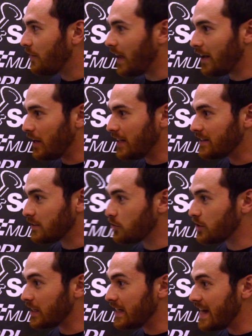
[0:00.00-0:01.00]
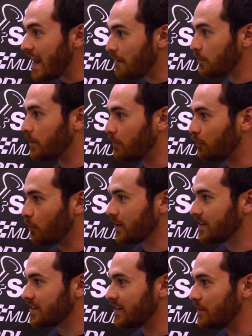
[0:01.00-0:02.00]
that is just never before
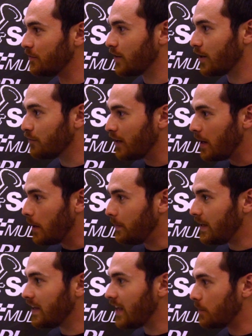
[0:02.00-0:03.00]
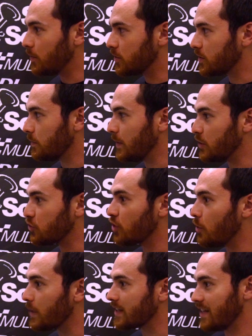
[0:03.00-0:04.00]
conceived of being able to be
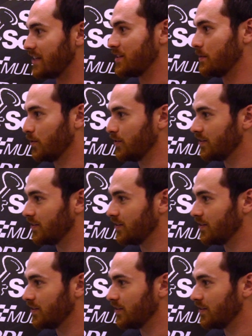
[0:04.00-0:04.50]
so accessible.